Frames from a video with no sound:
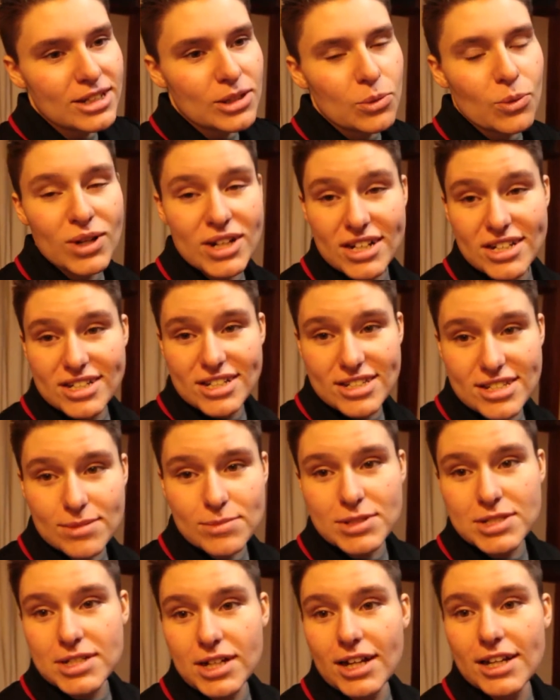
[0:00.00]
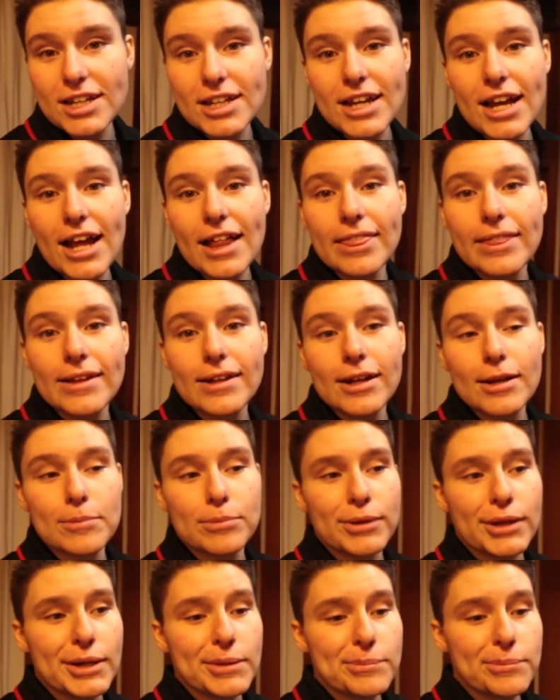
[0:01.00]
went and did some study, and then I
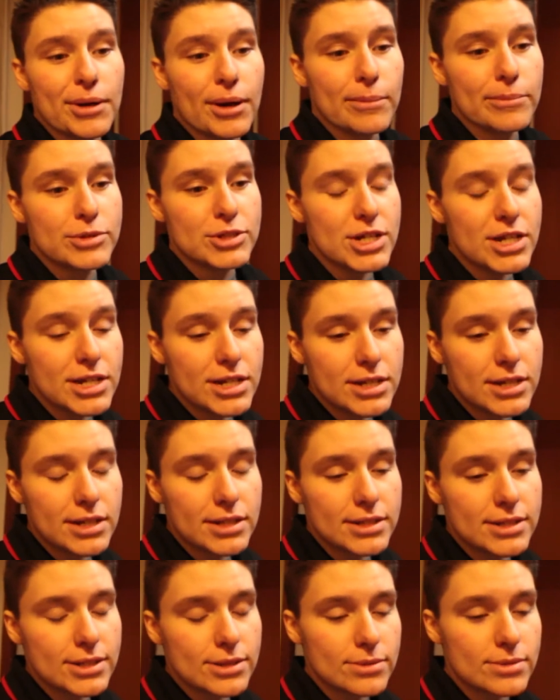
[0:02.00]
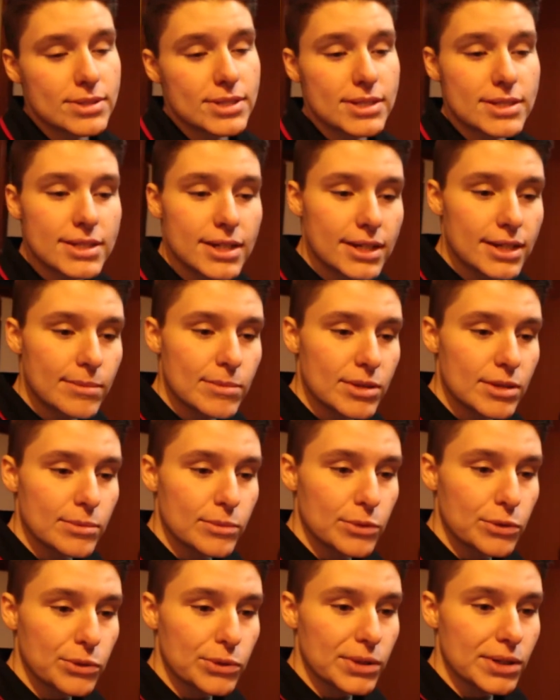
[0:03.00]
played PUBG until 6 a.m. in the
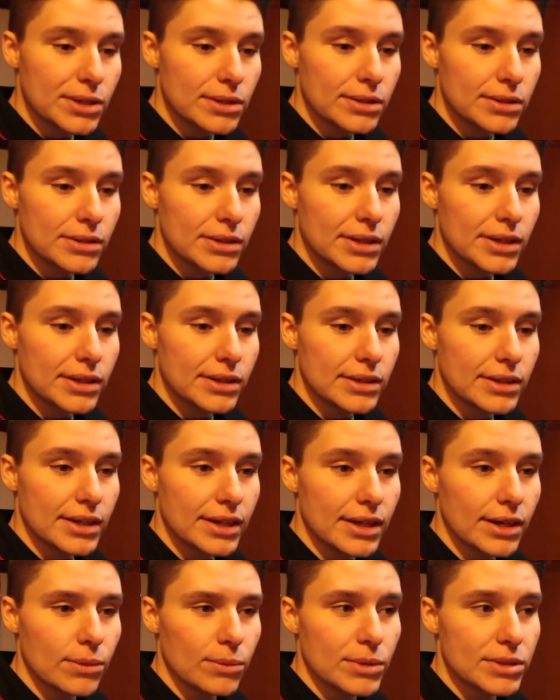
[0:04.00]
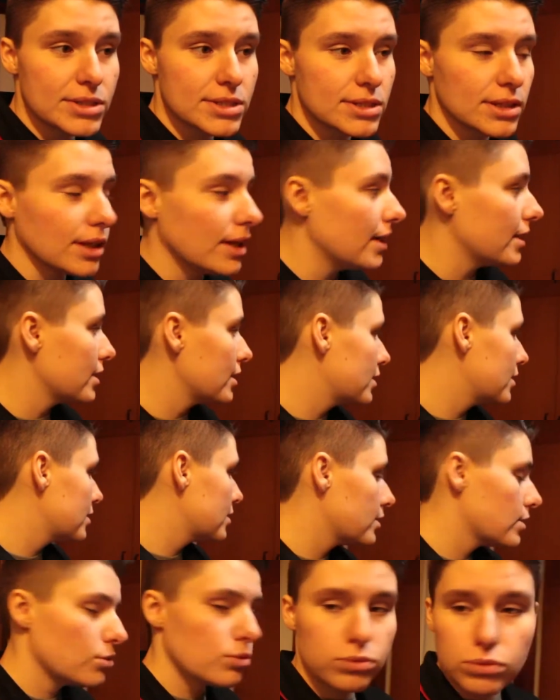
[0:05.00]
morning, and now it's like,
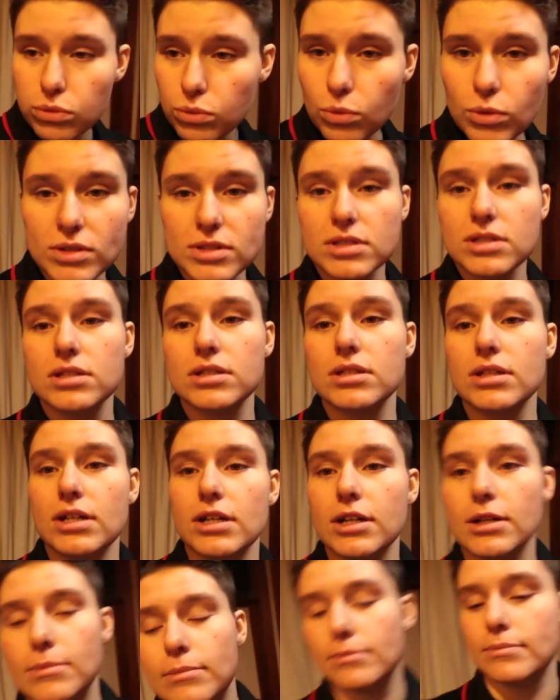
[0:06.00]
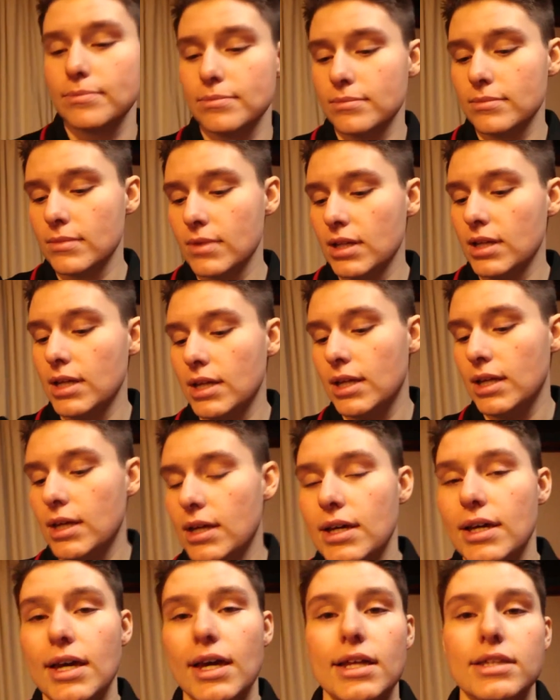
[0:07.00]
what's the time?
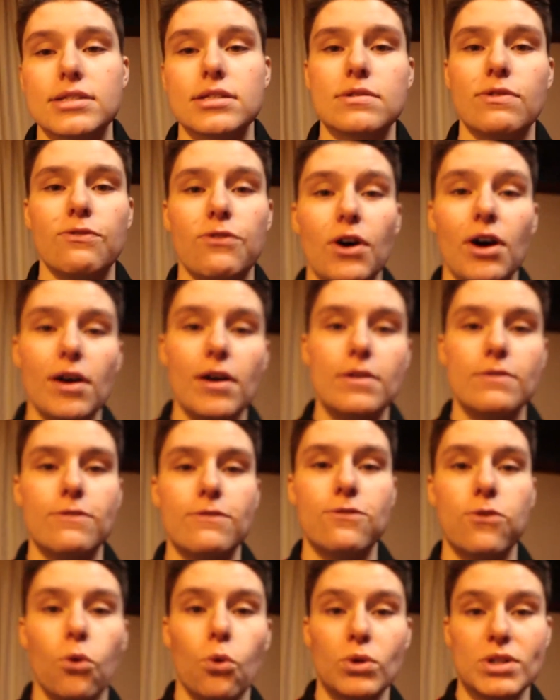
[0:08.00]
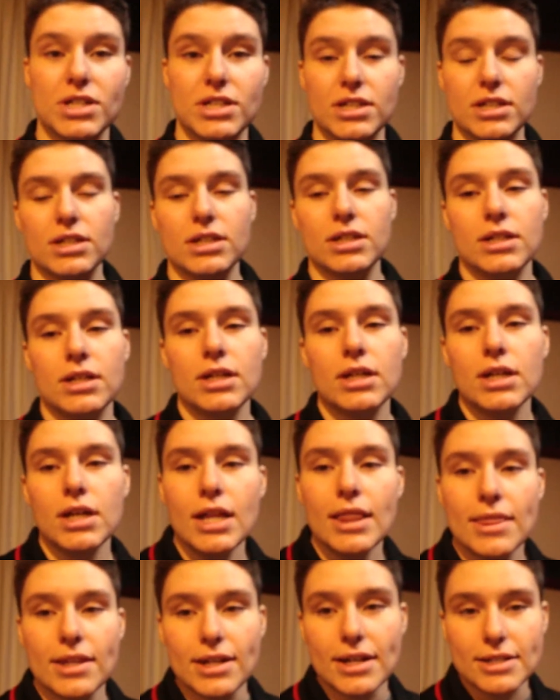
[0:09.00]
It's 5:40
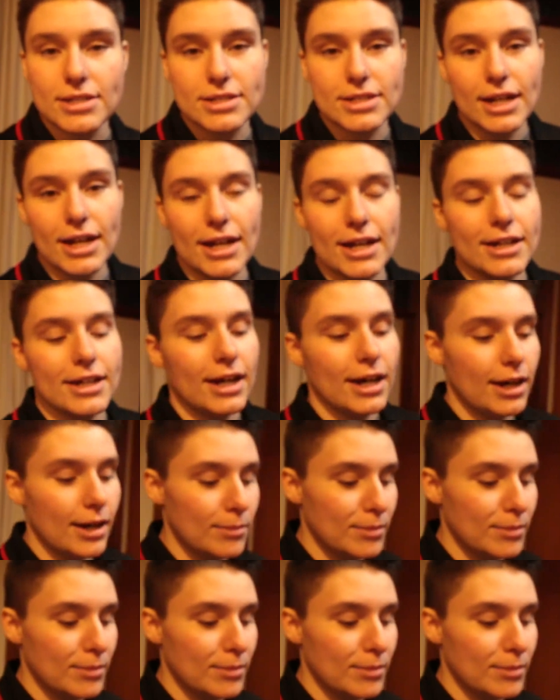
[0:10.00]
the next day.